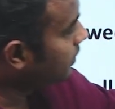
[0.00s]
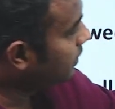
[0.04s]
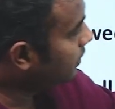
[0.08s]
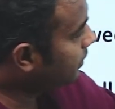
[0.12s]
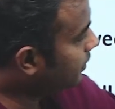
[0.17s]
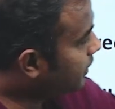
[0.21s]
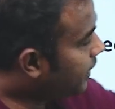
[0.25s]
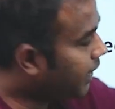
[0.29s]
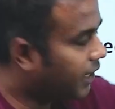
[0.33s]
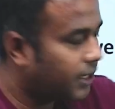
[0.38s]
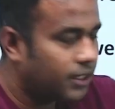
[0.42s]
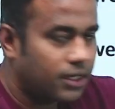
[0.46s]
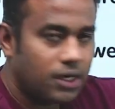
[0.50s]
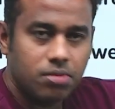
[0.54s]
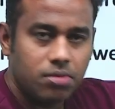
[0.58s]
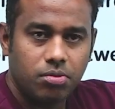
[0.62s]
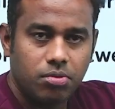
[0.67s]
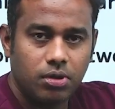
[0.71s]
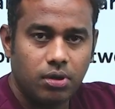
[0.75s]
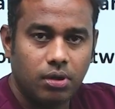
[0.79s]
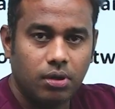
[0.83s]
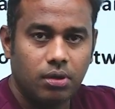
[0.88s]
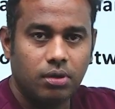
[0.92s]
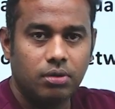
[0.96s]
tea
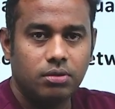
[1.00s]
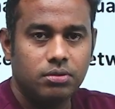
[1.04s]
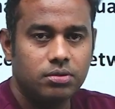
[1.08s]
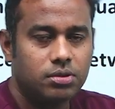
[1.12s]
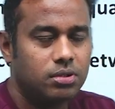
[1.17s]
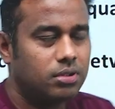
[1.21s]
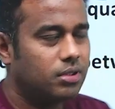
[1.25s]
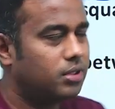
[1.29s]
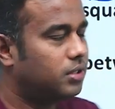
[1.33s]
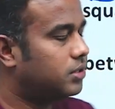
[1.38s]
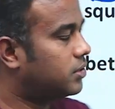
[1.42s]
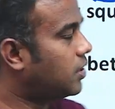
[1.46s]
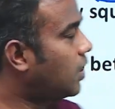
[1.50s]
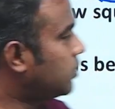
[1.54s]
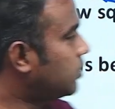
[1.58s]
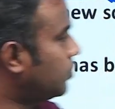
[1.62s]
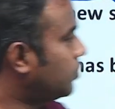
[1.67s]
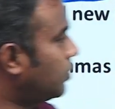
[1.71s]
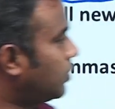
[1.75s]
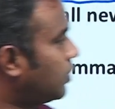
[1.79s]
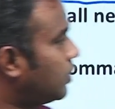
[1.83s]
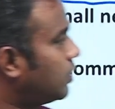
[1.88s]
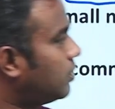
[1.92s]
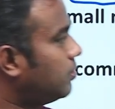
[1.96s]
table. So there is also
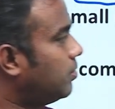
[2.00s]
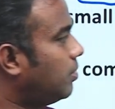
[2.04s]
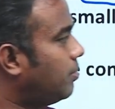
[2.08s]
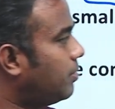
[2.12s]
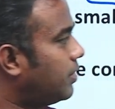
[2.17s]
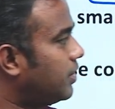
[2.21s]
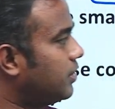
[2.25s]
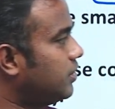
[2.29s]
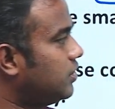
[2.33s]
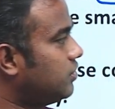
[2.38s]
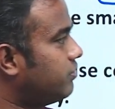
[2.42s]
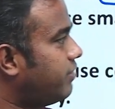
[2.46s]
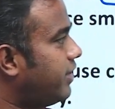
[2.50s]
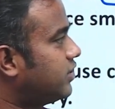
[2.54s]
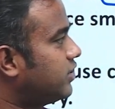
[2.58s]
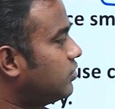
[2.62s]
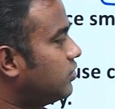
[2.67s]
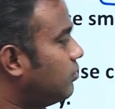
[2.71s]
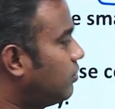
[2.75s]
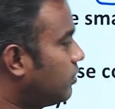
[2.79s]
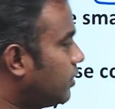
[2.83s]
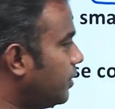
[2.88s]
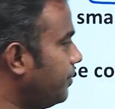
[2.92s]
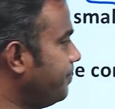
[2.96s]
you can remember in this
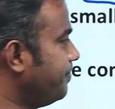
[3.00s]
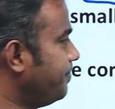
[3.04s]
fashion. Okay,